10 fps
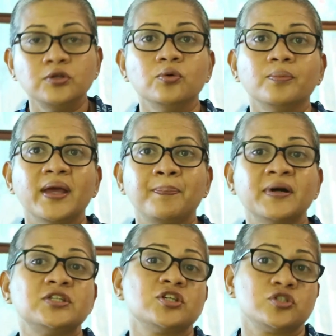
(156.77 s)
you may
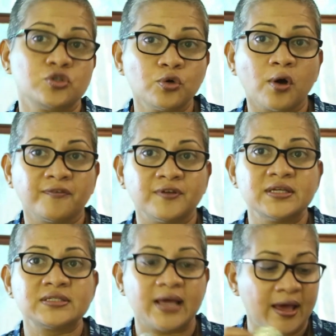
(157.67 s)
purchase two
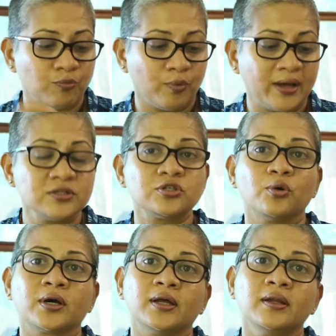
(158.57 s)
coffees and one
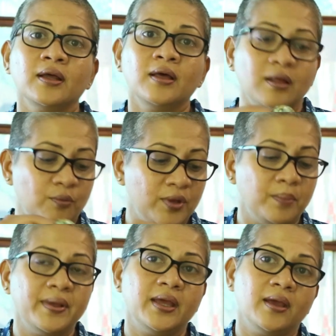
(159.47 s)
token will
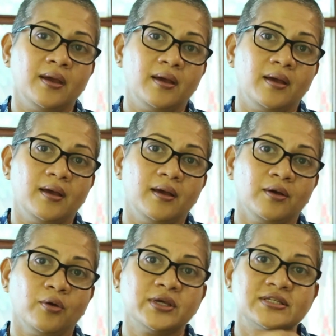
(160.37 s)
be
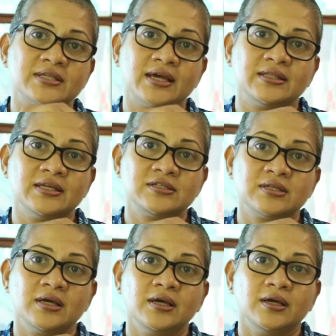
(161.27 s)
going inside this
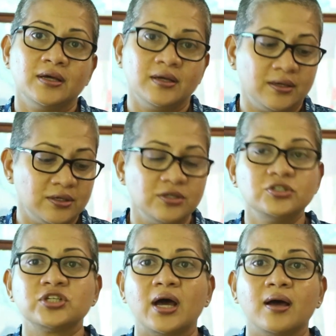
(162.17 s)

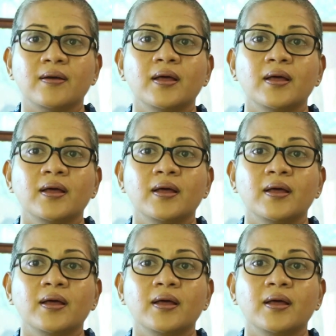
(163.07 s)
jar.